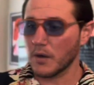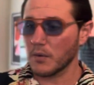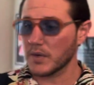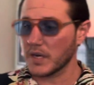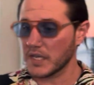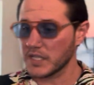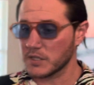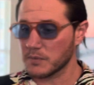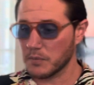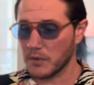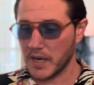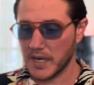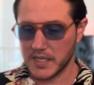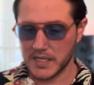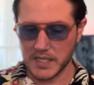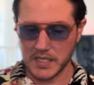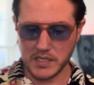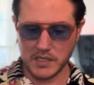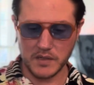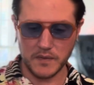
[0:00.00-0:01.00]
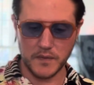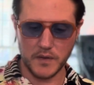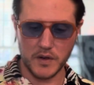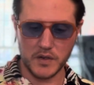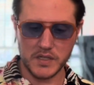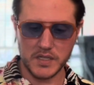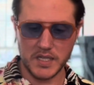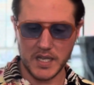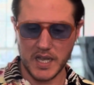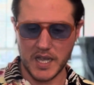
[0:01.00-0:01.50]
when I sprayed this the
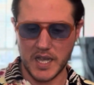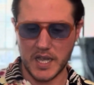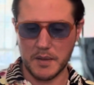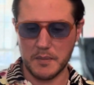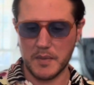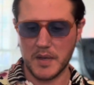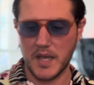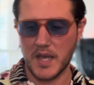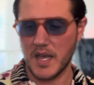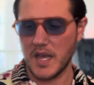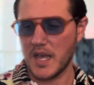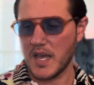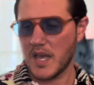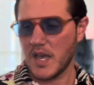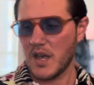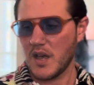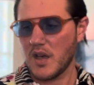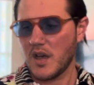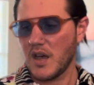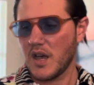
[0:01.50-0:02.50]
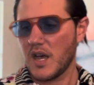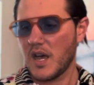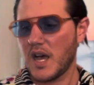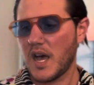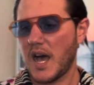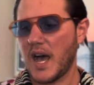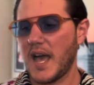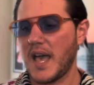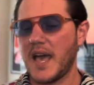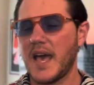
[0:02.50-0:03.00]
first time,
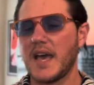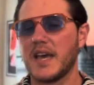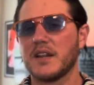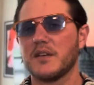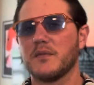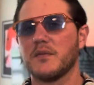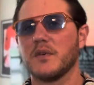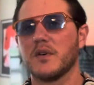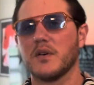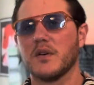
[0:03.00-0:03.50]
I had